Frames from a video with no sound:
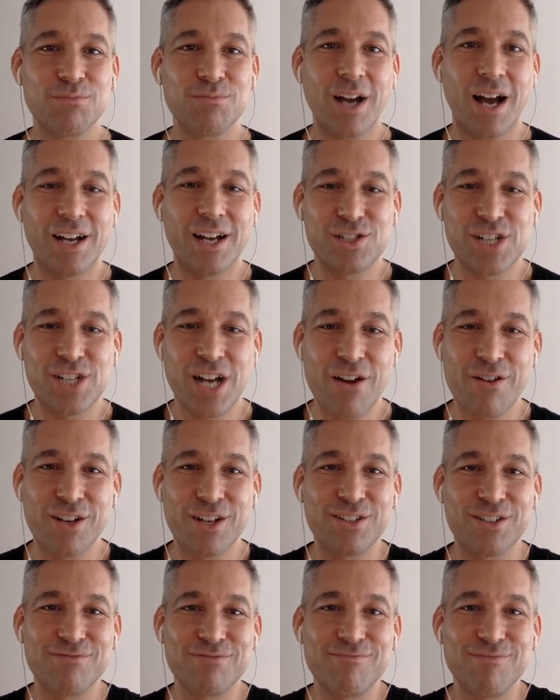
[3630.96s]

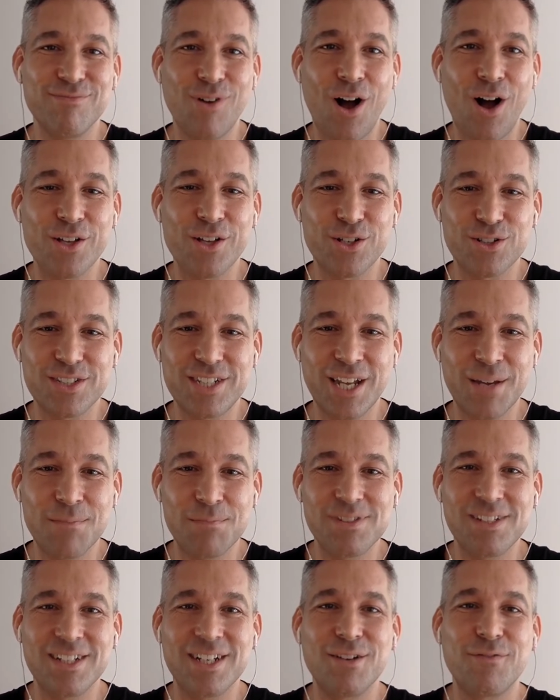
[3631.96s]
sharing all your tips
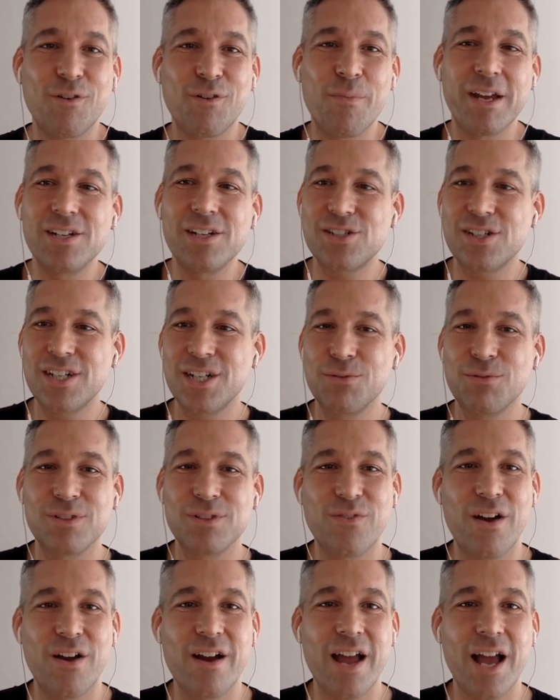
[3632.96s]
and information. It was
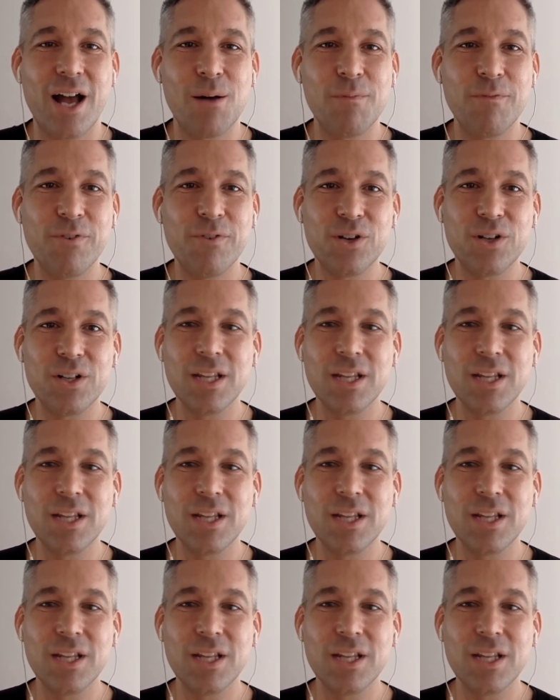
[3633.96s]
very helpful.